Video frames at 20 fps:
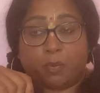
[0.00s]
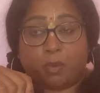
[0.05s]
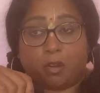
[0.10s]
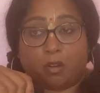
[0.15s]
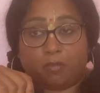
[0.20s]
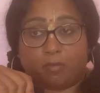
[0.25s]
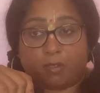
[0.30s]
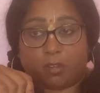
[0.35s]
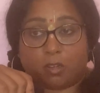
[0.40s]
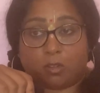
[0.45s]

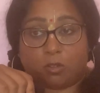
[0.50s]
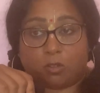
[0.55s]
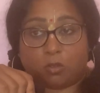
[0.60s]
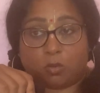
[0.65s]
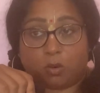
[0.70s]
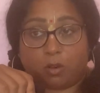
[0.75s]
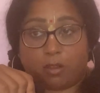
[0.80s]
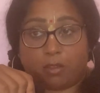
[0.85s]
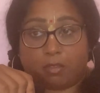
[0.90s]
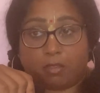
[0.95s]

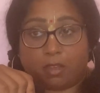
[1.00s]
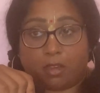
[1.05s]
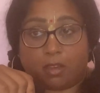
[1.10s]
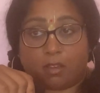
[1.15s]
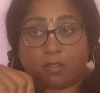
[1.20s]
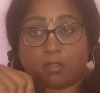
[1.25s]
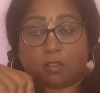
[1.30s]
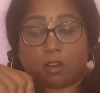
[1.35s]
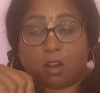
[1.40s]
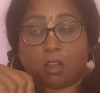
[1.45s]
purificatory thing
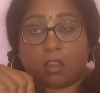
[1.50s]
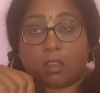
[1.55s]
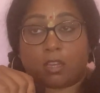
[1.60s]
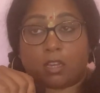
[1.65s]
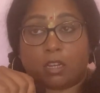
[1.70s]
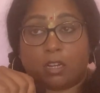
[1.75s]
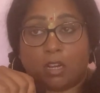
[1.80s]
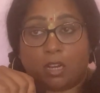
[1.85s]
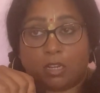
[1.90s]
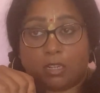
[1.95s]
because
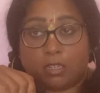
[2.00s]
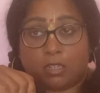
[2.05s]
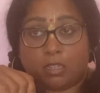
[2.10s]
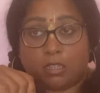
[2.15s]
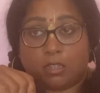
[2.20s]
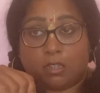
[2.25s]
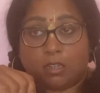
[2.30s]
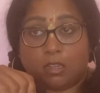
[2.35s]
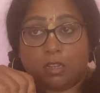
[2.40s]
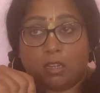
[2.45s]
garlic and
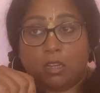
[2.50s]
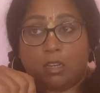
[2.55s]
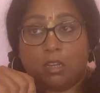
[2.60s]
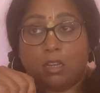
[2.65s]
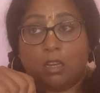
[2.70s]
onion